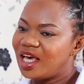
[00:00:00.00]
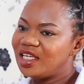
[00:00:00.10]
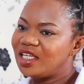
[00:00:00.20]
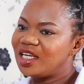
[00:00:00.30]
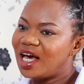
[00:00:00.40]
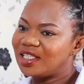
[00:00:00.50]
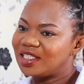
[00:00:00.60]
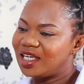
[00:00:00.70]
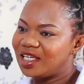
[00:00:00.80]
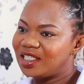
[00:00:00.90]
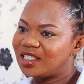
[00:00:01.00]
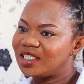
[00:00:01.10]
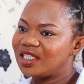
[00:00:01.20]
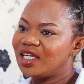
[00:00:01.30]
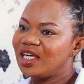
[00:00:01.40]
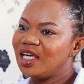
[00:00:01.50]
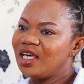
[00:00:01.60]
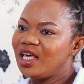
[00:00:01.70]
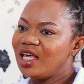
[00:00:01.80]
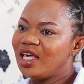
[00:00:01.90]
And in that case,
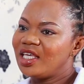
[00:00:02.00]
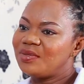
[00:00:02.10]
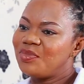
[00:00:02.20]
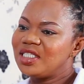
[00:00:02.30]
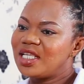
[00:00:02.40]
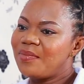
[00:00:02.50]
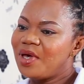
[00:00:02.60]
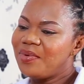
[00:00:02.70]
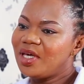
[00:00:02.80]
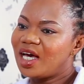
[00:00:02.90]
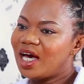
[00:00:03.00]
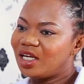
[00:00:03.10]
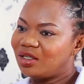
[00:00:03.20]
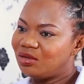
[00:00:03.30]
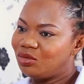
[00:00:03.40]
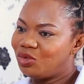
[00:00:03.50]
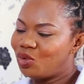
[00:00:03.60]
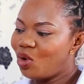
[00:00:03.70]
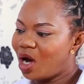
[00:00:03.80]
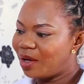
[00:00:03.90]
it means the baby can
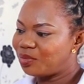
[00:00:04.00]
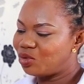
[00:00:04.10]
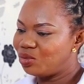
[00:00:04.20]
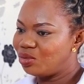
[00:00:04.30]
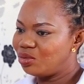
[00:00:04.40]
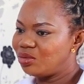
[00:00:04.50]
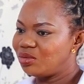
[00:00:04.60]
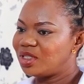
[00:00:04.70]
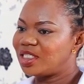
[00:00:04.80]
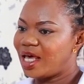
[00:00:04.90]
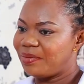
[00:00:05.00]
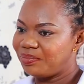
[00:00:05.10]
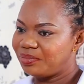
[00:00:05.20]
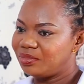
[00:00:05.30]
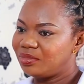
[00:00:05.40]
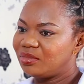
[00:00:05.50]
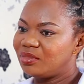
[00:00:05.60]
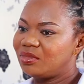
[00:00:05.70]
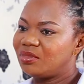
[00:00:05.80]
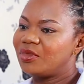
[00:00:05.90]
grow up to 10,
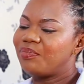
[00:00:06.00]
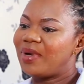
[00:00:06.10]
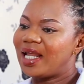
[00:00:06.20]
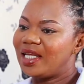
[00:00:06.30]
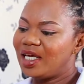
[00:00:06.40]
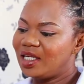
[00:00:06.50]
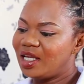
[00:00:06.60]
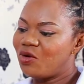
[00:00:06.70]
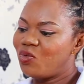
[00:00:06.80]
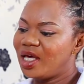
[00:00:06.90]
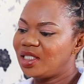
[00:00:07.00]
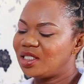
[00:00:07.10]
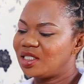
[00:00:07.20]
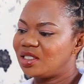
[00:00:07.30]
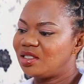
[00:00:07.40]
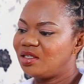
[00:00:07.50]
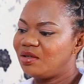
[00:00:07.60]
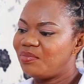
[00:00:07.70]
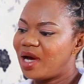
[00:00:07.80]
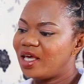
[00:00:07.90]
but then the weights
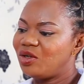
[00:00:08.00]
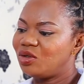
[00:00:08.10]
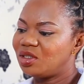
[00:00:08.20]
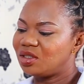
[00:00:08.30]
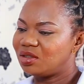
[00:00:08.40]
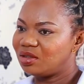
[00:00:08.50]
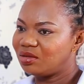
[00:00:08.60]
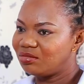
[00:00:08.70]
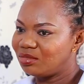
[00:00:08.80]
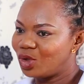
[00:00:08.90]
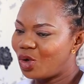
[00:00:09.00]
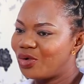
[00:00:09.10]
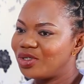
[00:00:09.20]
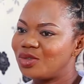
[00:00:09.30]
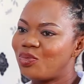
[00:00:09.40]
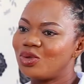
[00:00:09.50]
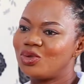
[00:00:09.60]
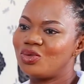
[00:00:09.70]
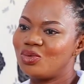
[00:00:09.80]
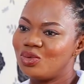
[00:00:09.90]
might not
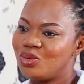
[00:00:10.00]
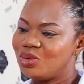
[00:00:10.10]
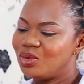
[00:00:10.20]
correspond to